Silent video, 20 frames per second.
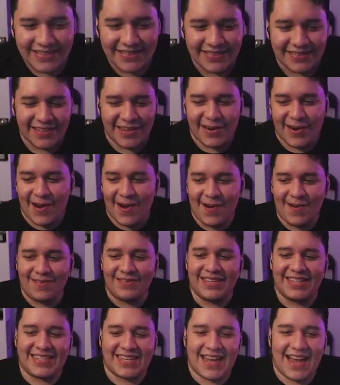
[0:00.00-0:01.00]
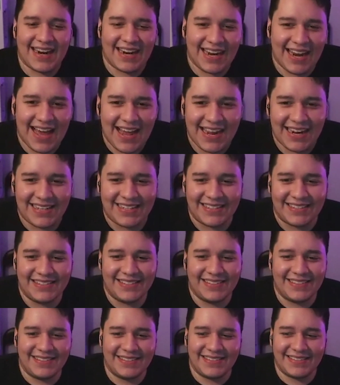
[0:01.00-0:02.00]
you know, he's kind of like,
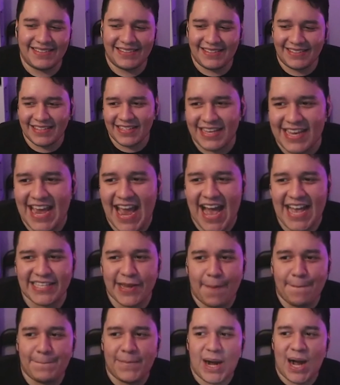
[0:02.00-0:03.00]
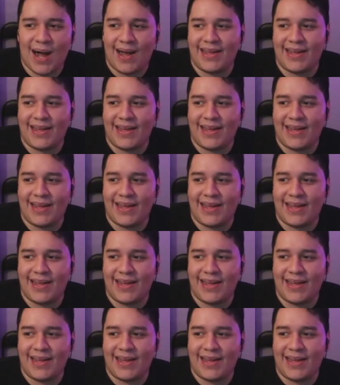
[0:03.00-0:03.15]
he has a bomb,